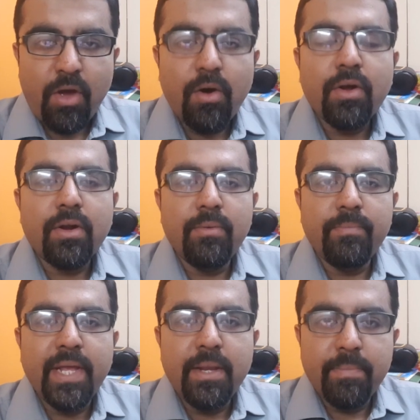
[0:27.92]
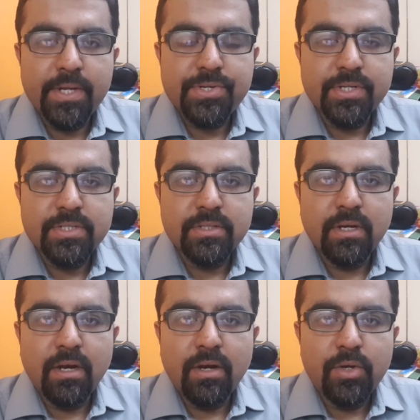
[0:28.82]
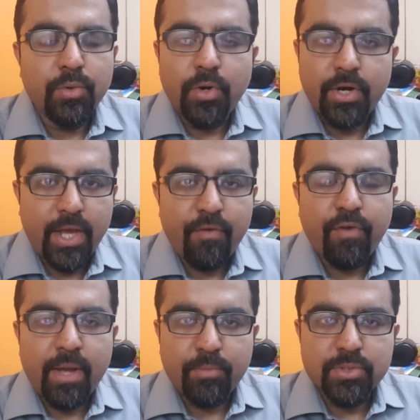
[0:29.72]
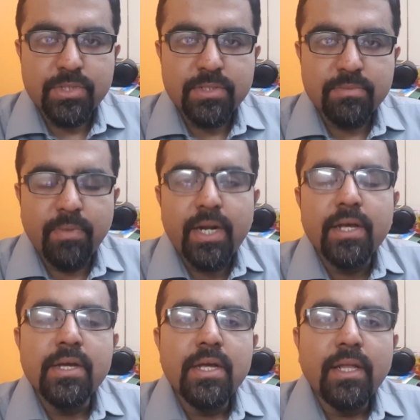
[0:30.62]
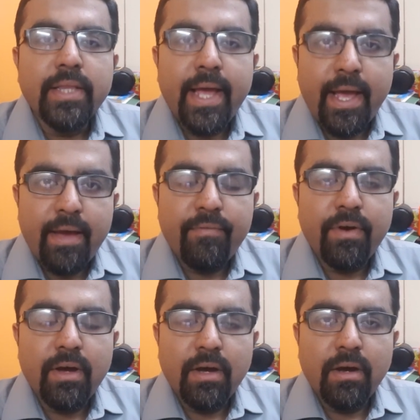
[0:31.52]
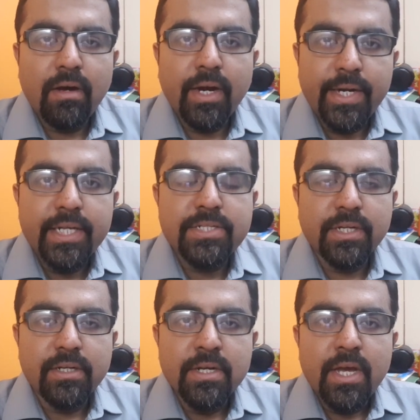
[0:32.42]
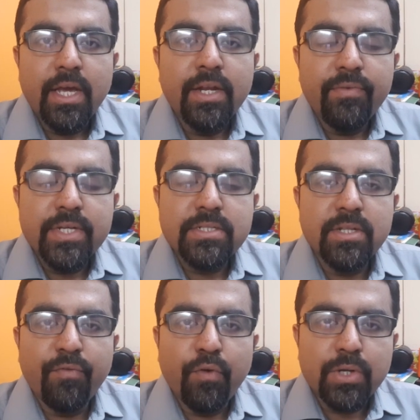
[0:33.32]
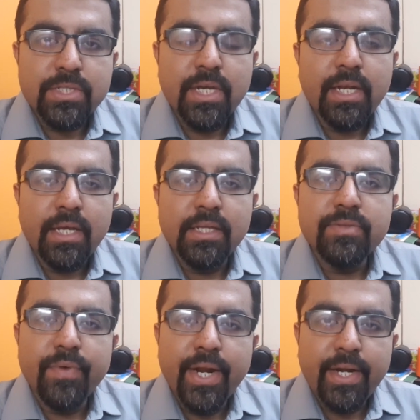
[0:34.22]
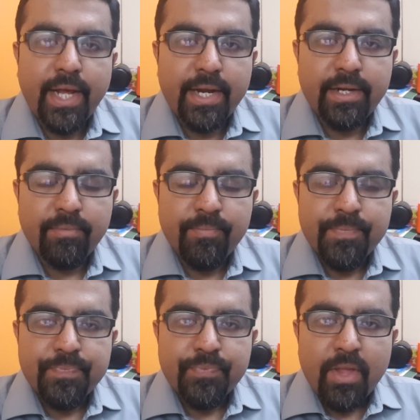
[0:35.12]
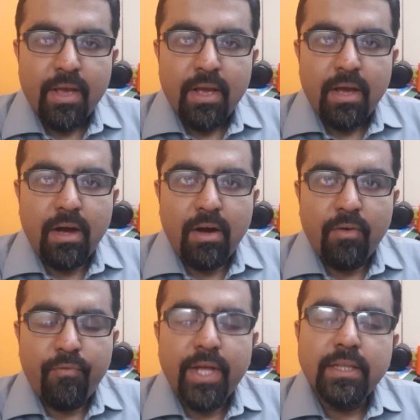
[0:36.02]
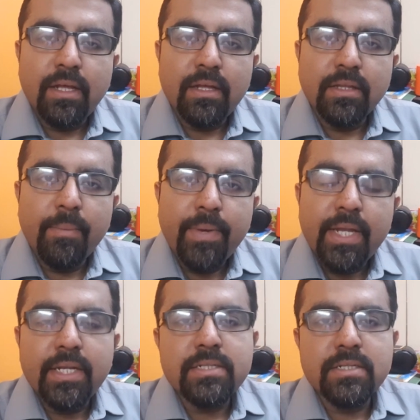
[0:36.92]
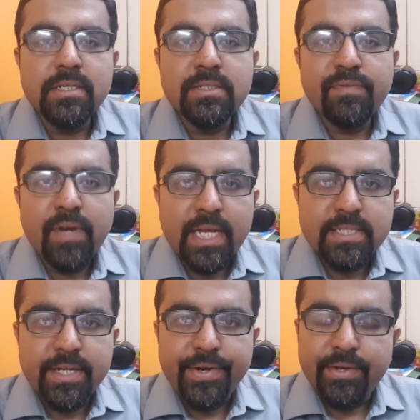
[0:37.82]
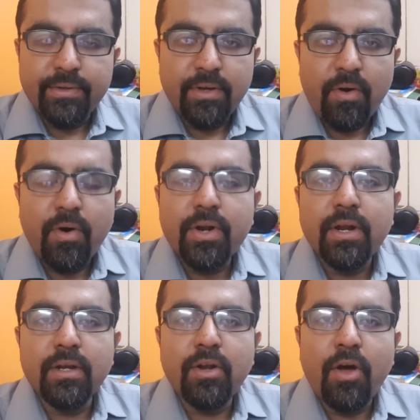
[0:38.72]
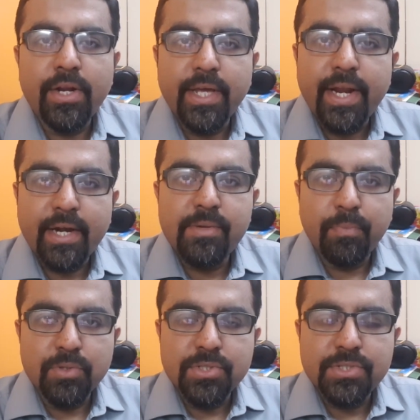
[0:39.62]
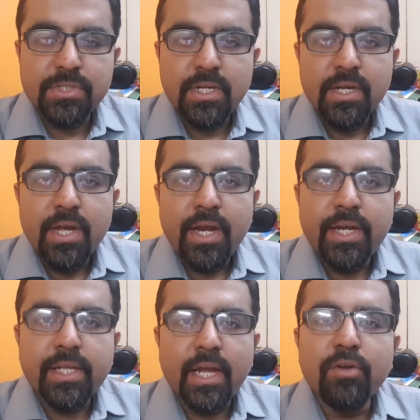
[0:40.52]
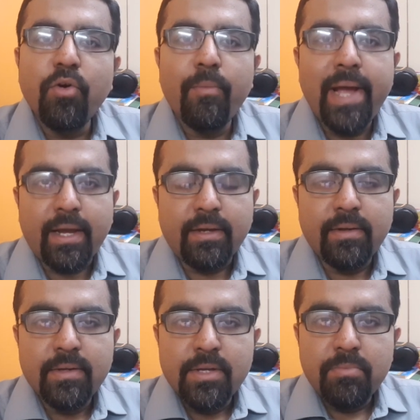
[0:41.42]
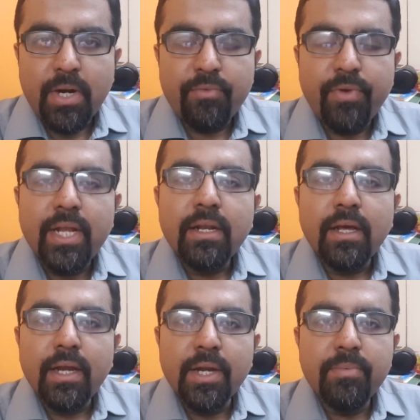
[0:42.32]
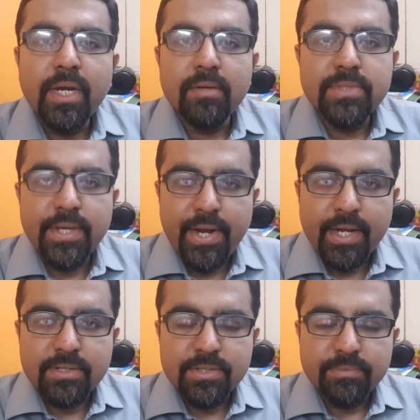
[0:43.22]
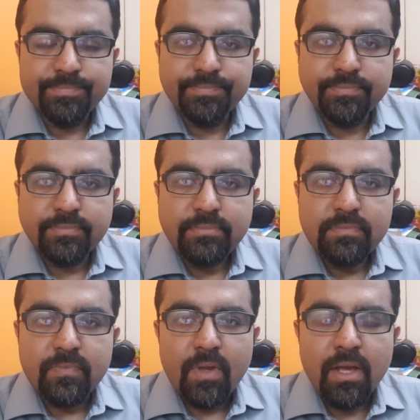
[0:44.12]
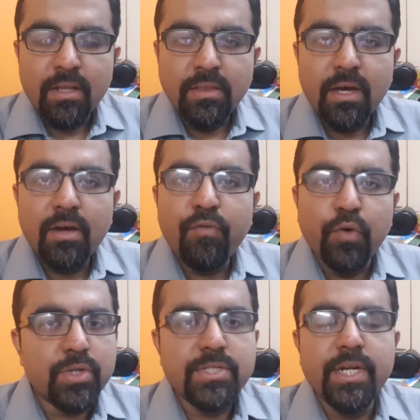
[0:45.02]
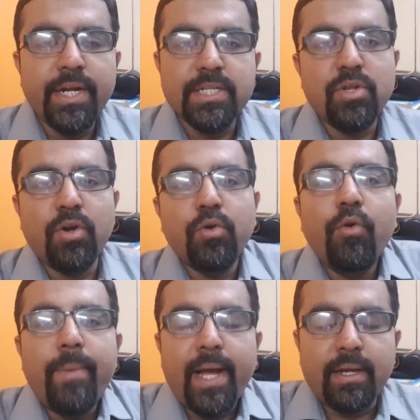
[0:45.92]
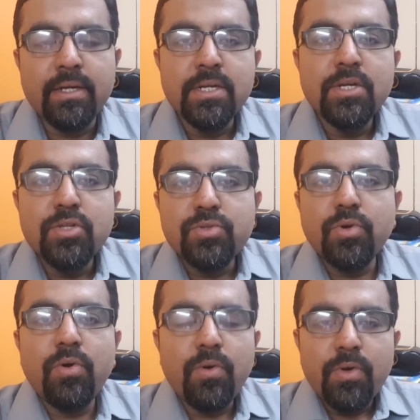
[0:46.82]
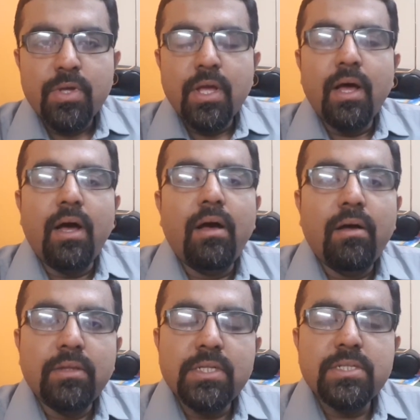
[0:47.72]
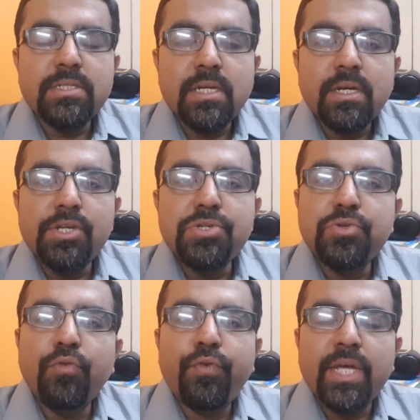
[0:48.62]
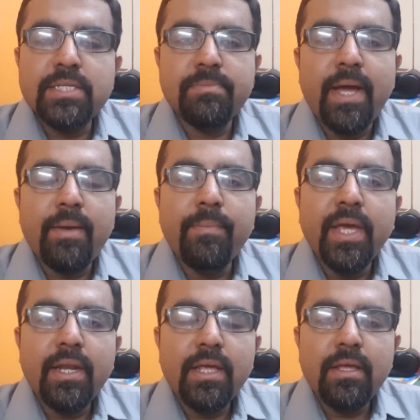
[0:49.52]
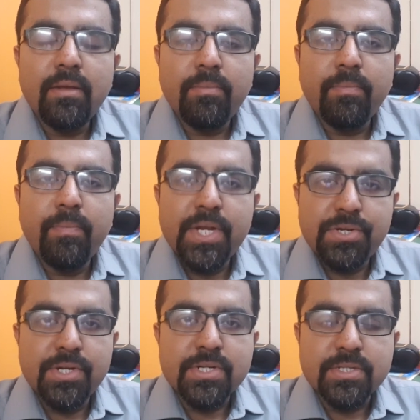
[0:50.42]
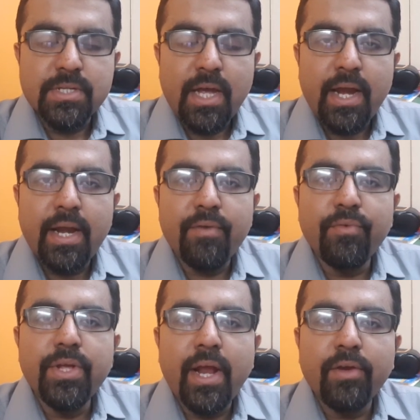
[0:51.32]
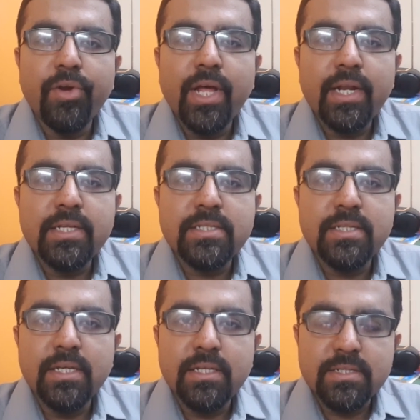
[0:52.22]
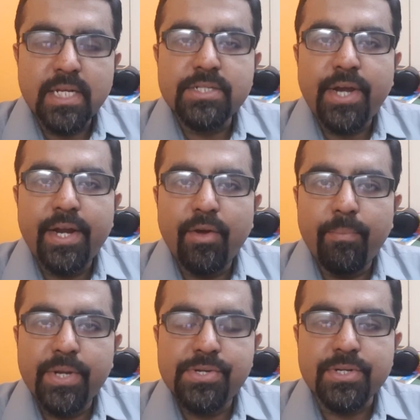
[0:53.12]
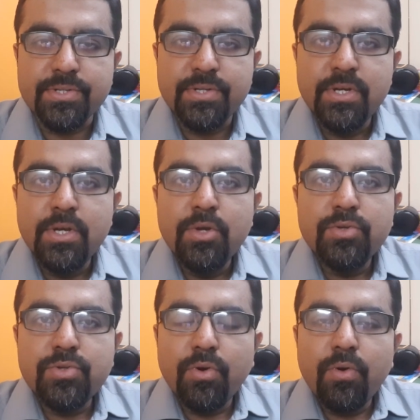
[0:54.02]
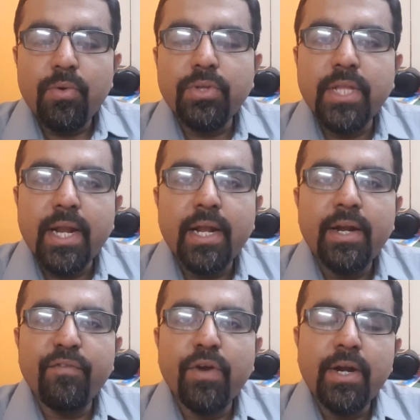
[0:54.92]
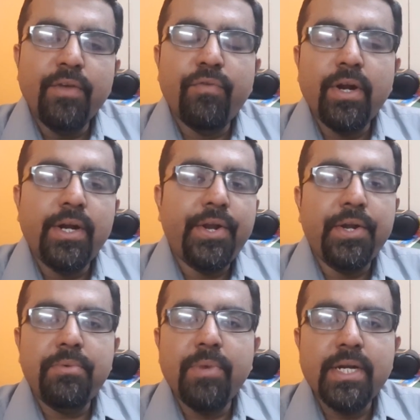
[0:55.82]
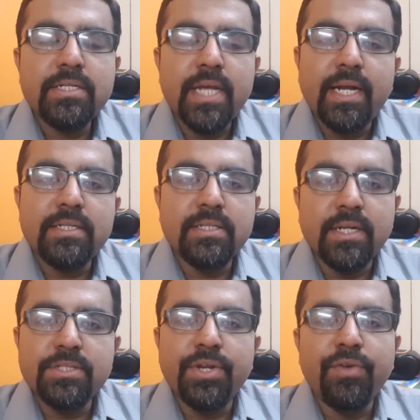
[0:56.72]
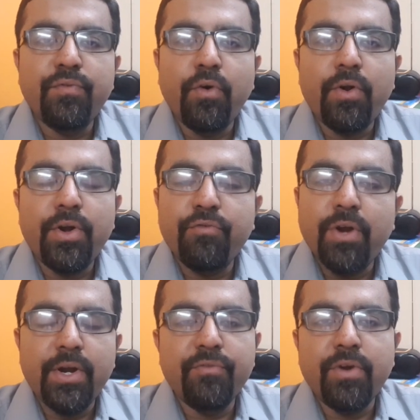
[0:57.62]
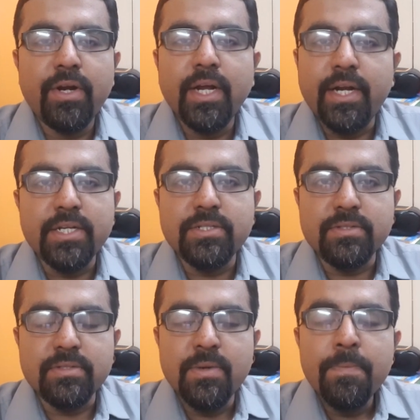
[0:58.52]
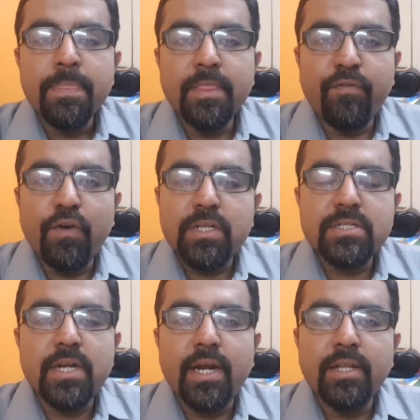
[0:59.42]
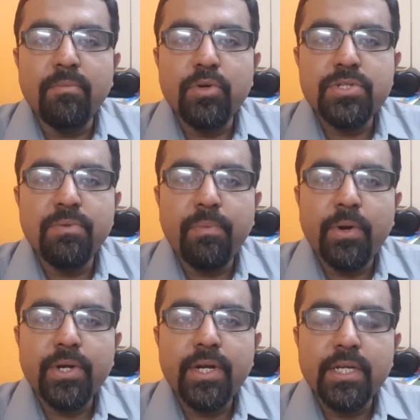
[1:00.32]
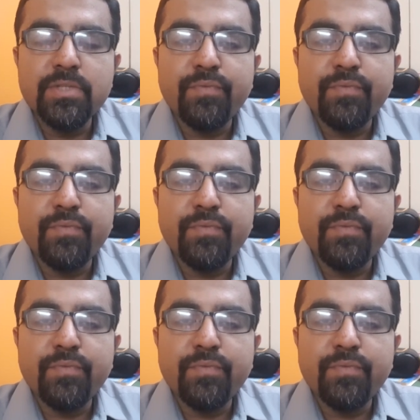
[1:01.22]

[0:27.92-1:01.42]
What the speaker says: or many patients do not have phimosis but they have a condition in which the foreskin is very tight. When the penis is flaccid or non-erect position, it can go back, but when it becomes erect, the foreskin does not go back. So this is a issue faced by many patients and we regularly see such kind of patients. So there are different treatments and surgery for different conditions. The first and the most important